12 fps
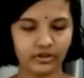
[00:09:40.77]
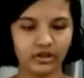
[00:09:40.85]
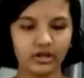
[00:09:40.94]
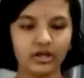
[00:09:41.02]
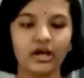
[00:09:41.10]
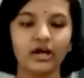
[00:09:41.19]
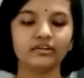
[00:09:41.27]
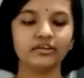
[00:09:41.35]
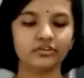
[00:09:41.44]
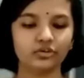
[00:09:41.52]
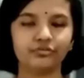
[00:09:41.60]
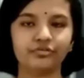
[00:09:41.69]
The
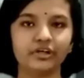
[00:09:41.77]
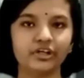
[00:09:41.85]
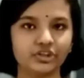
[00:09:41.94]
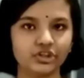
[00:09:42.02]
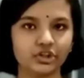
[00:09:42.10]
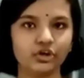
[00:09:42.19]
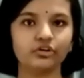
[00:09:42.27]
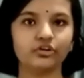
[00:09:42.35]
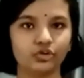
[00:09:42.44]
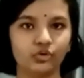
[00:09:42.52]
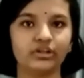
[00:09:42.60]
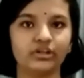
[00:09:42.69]
friction on the
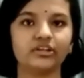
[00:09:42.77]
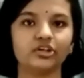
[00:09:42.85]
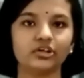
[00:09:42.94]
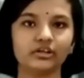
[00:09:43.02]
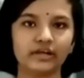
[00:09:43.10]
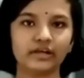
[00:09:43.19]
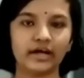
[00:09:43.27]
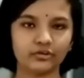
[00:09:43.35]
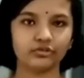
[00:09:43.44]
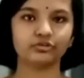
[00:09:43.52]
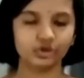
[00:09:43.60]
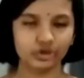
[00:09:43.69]
stone in the glass of
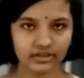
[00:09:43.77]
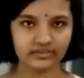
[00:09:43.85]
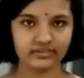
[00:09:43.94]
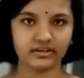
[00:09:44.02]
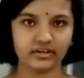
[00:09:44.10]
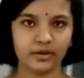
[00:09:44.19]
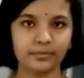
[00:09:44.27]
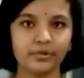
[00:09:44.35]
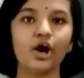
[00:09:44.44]
sugar syrup